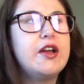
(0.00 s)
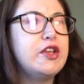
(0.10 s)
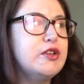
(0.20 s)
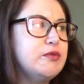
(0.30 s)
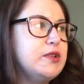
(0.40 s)

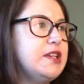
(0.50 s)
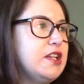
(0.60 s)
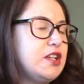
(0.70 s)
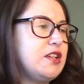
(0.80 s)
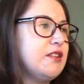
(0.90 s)
you
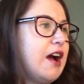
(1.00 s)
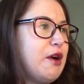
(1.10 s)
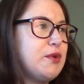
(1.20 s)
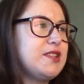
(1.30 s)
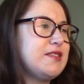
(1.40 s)
need I
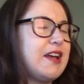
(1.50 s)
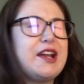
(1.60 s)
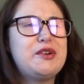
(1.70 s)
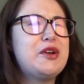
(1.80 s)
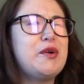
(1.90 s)
was I
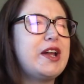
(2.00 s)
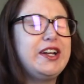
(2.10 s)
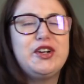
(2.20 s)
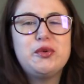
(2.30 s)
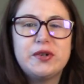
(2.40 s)
don't know, I do
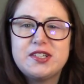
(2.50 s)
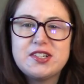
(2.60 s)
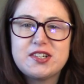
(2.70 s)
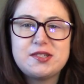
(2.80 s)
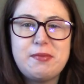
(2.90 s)
not know what to
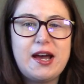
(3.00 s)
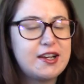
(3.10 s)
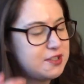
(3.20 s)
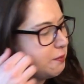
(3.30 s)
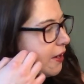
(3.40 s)

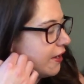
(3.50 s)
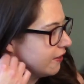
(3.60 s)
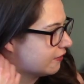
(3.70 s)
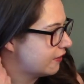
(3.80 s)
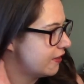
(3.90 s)
expect,
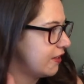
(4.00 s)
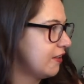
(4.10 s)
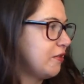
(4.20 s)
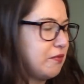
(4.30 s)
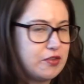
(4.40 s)
but like
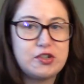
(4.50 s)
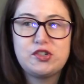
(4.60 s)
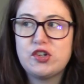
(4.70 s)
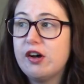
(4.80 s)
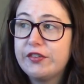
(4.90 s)
they're
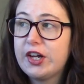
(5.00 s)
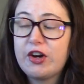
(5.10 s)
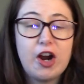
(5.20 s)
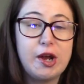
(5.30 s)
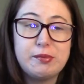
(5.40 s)
solving a
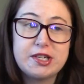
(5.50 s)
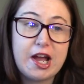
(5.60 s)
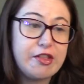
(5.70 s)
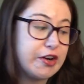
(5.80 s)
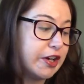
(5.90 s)
crime
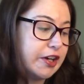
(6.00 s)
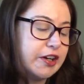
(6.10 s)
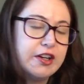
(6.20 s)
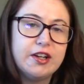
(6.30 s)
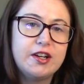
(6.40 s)
together.
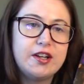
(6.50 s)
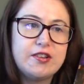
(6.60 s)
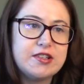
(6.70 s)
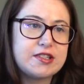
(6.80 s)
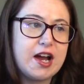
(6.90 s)

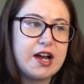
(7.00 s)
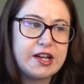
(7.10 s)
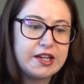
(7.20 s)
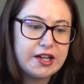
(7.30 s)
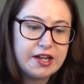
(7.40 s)
This
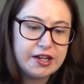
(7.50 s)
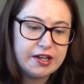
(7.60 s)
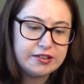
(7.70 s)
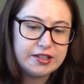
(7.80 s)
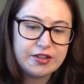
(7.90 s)
guy,
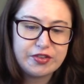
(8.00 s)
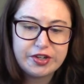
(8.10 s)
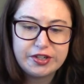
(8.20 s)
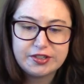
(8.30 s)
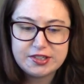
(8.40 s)
like
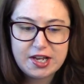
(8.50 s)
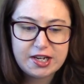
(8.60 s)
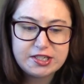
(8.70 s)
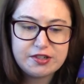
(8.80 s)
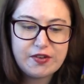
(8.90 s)
the
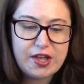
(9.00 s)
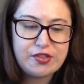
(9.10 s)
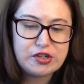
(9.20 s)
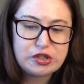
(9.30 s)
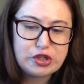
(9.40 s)
detective and
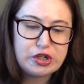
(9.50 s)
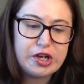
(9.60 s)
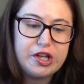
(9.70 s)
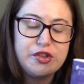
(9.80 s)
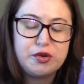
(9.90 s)
the
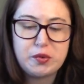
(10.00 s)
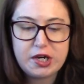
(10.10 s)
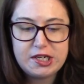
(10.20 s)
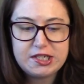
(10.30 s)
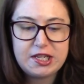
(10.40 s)
attorney, they're
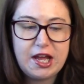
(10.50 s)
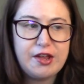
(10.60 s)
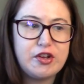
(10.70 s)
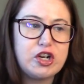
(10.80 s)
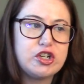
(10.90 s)
working
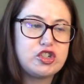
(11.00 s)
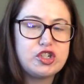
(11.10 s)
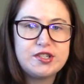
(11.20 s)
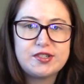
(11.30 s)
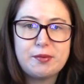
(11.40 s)
together.
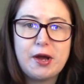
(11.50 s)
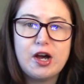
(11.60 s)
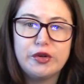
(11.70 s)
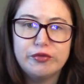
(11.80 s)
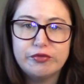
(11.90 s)
She's
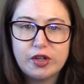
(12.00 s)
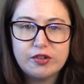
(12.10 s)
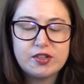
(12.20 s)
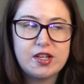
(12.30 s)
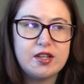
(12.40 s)
somehow
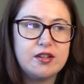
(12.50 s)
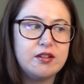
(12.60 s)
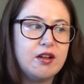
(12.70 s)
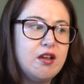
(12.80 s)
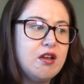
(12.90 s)
involved in